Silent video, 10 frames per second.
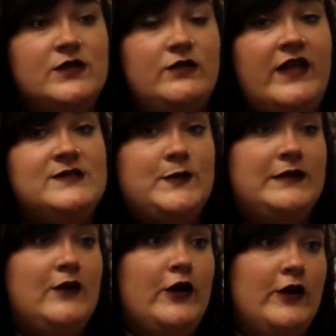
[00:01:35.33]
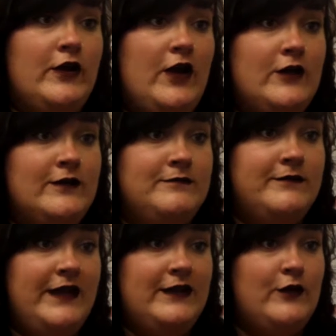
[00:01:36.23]
So that's what our, our
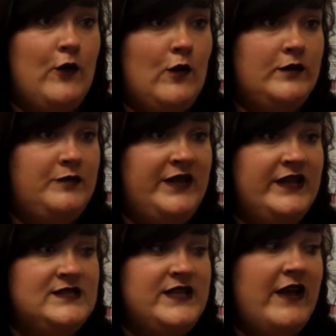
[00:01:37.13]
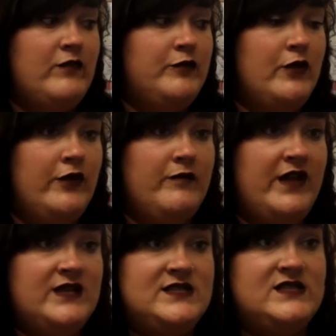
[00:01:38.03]
end goal would be is to have a
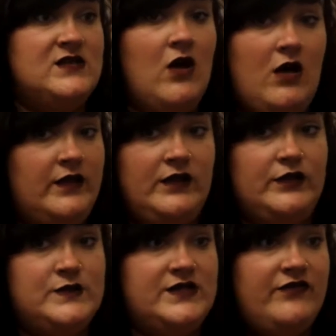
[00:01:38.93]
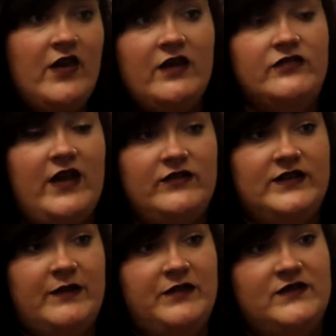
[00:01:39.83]
program that is, is all inclusive for
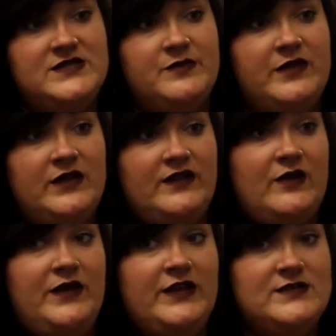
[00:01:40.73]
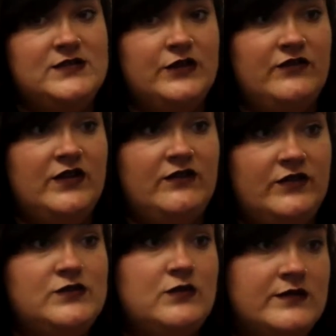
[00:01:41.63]
every type of disability that we can serve
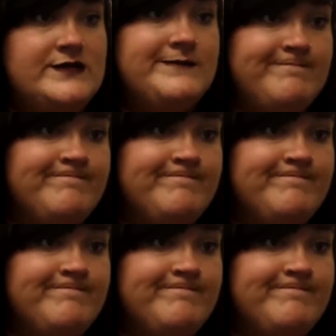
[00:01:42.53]
individuals.